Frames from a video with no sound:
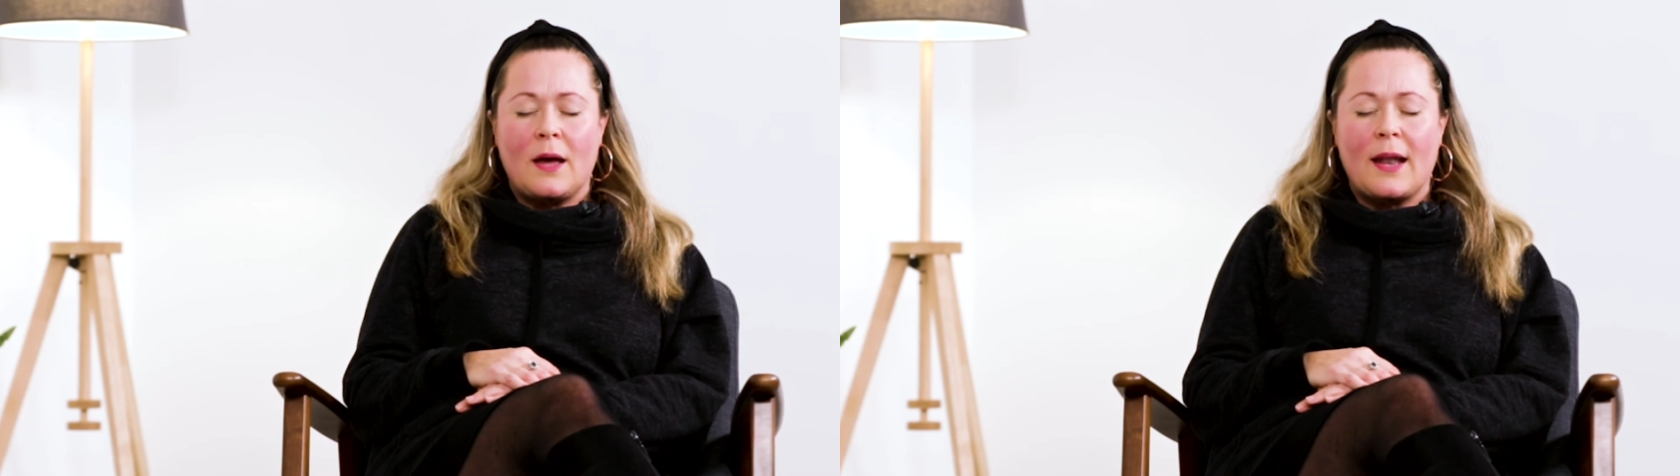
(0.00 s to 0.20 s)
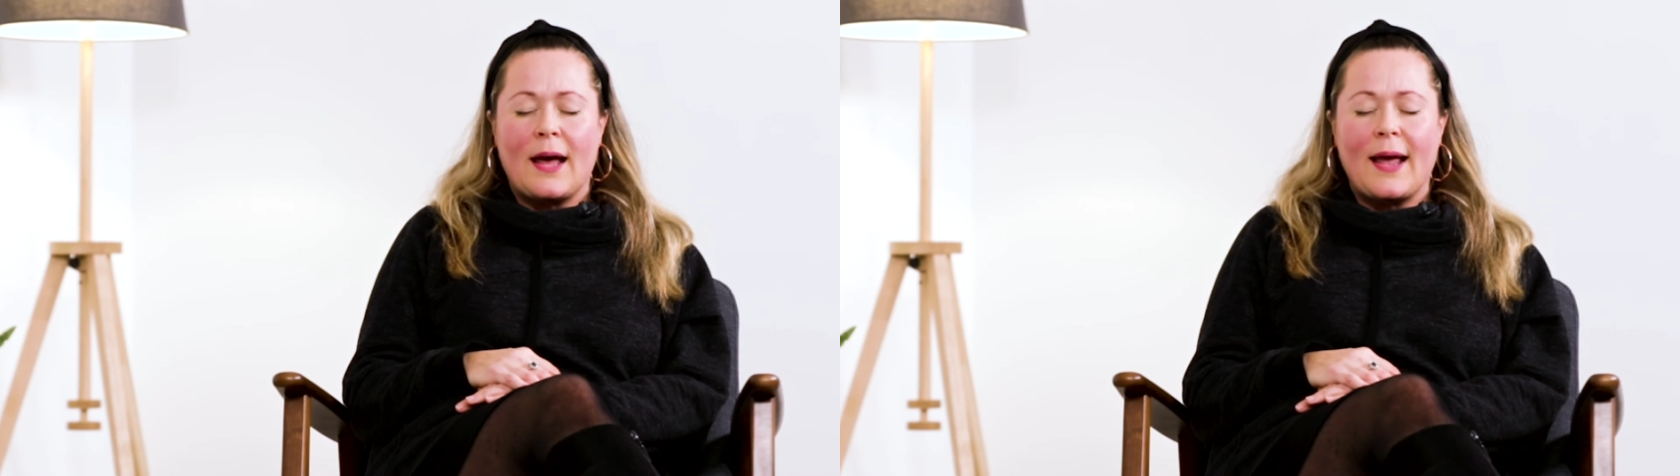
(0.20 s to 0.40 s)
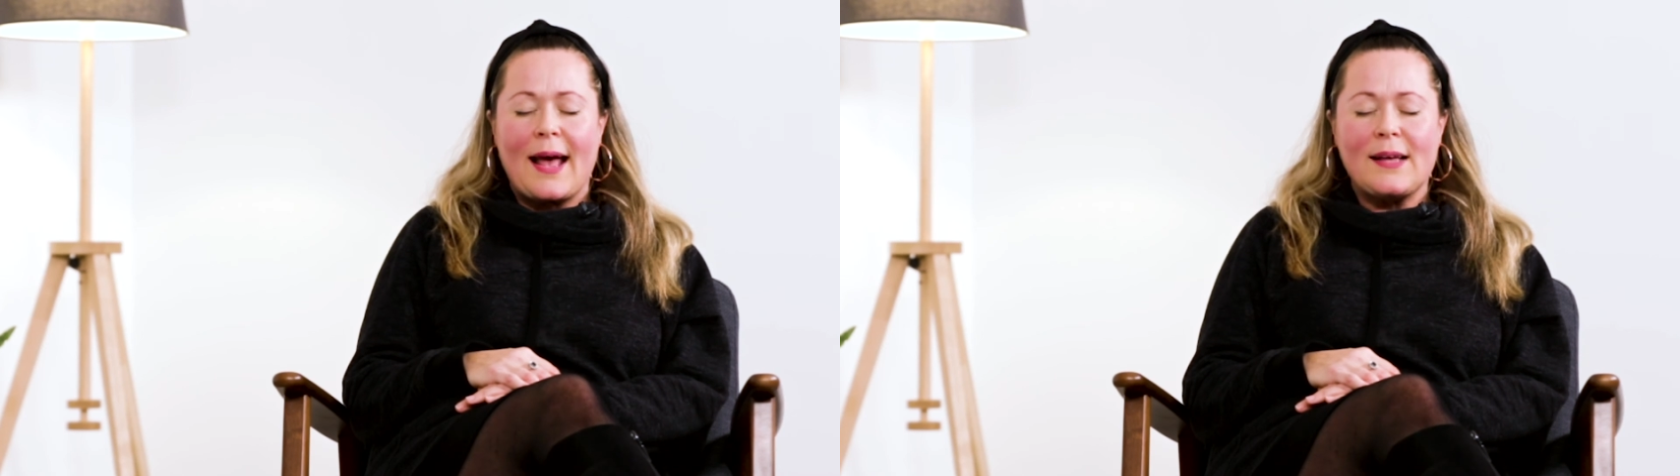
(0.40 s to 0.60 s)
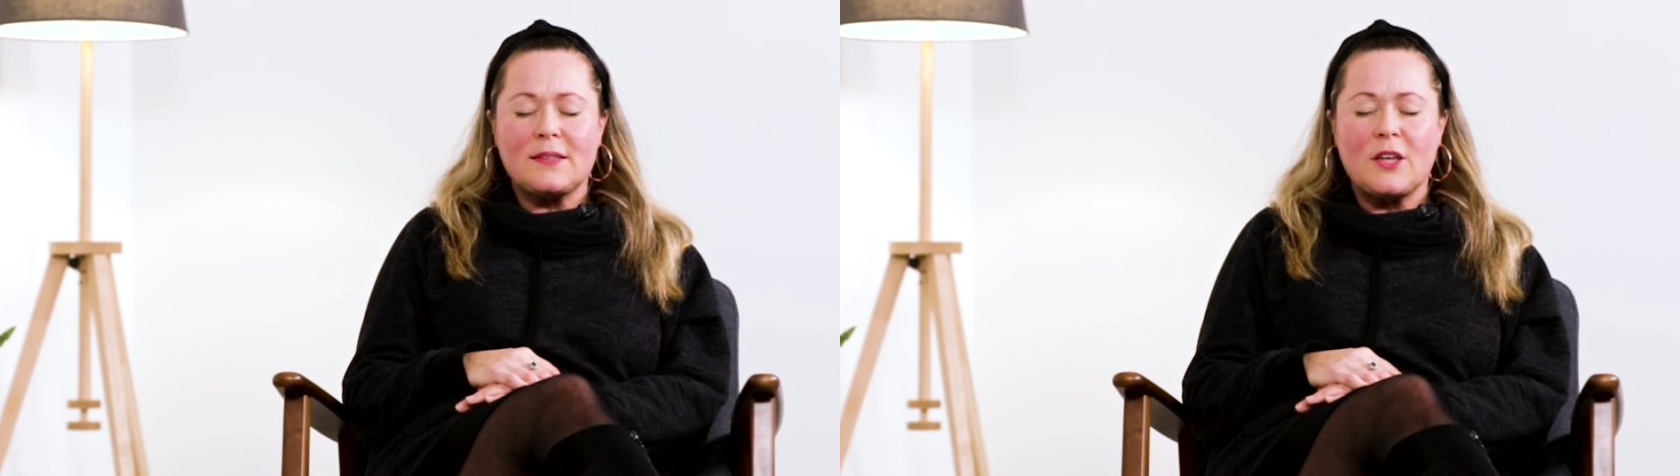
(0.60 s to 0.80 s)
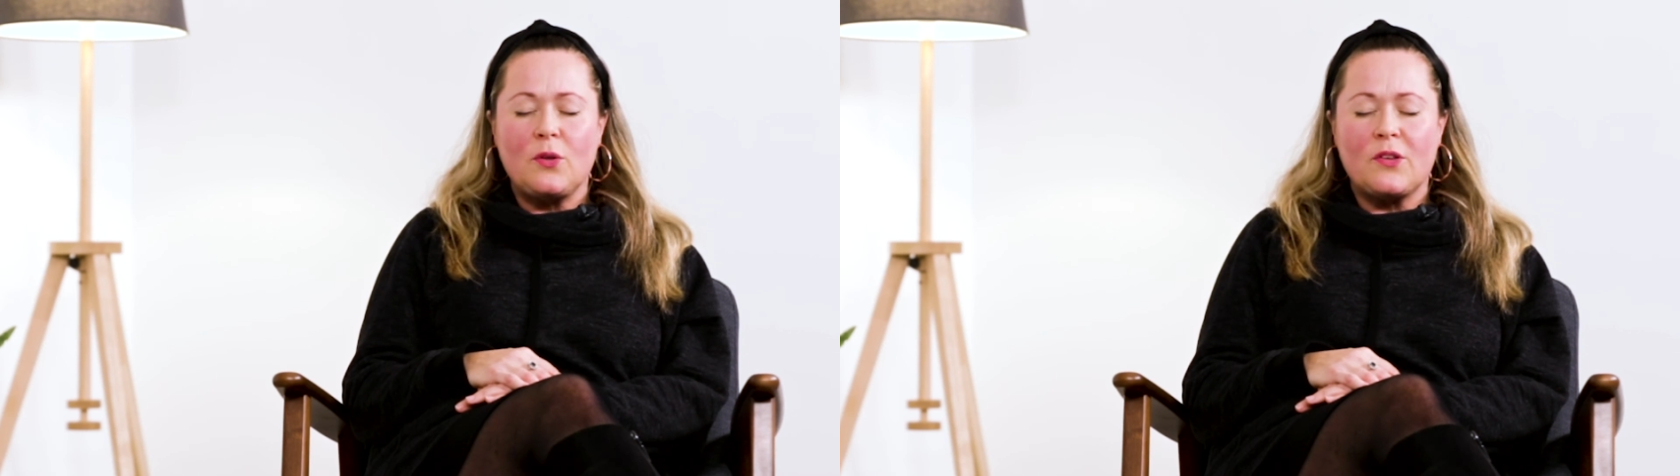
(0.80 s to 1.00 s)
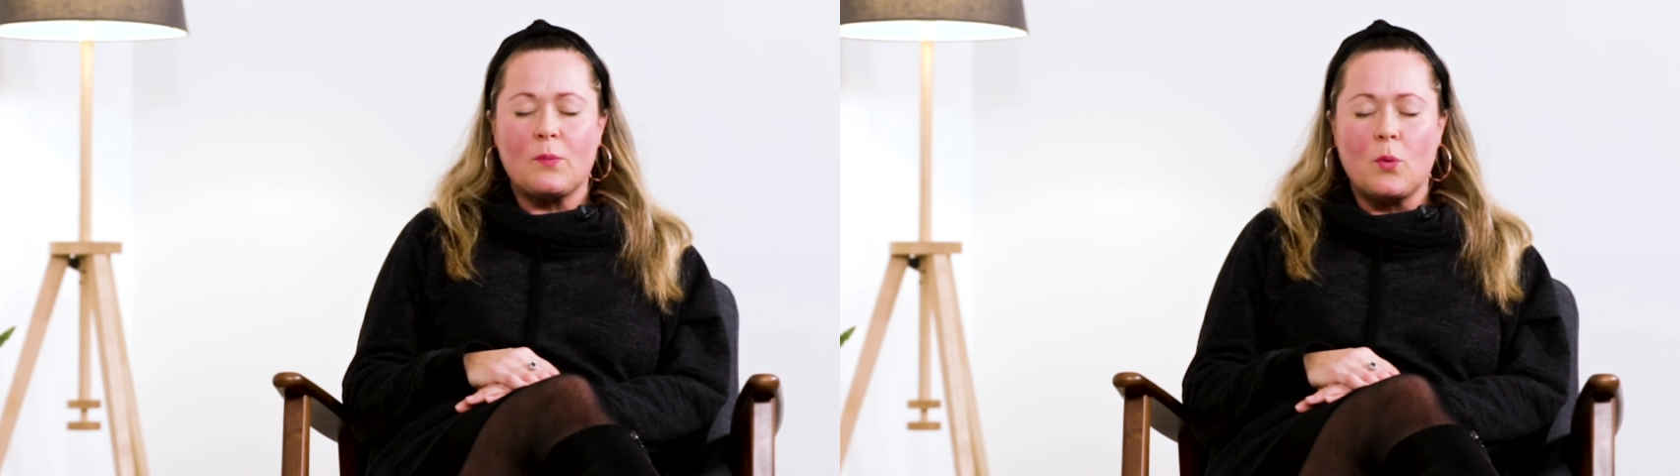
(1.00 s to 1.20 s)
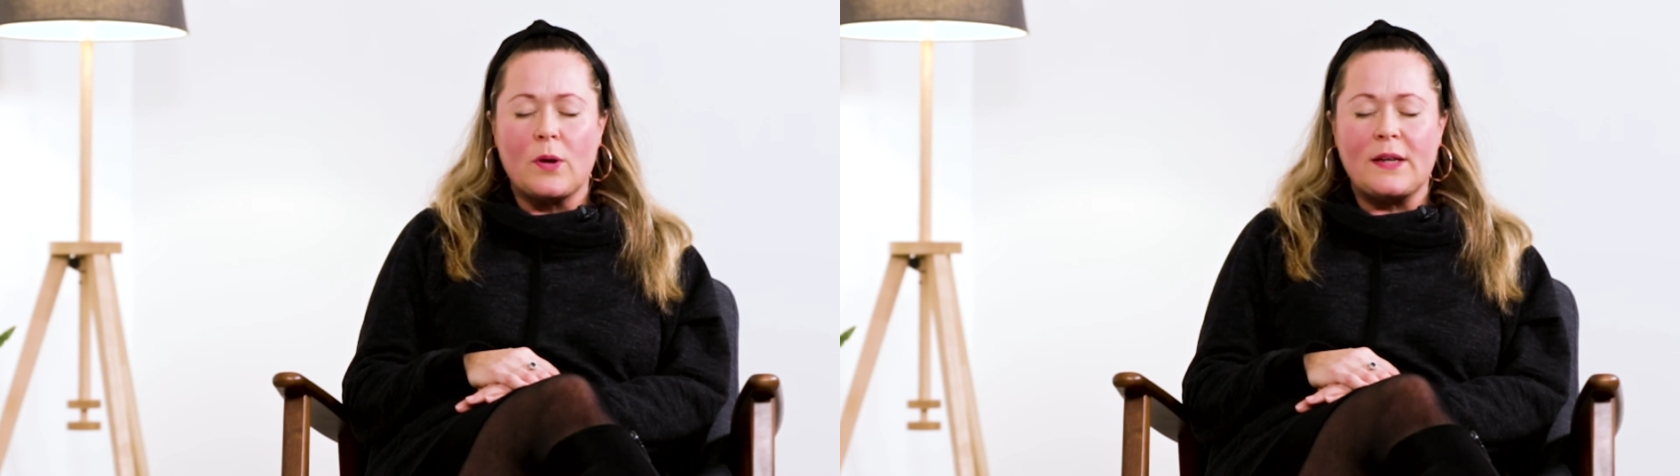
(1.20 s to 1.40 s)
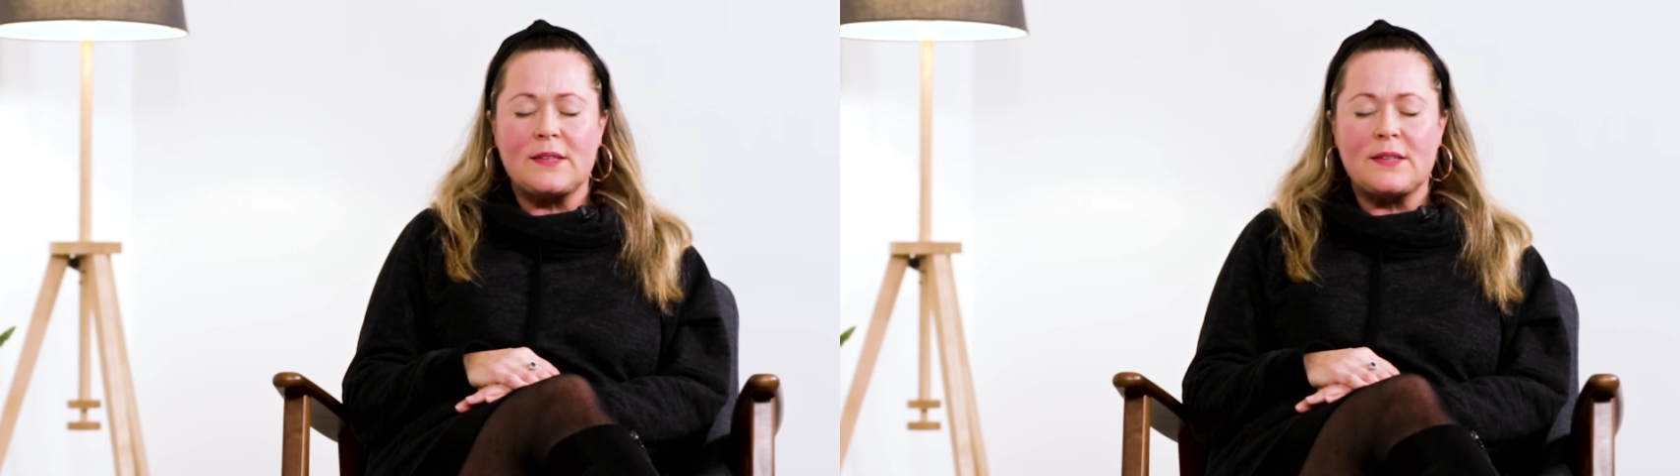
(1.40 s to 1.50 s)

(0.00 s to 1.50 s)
and I ask you this morning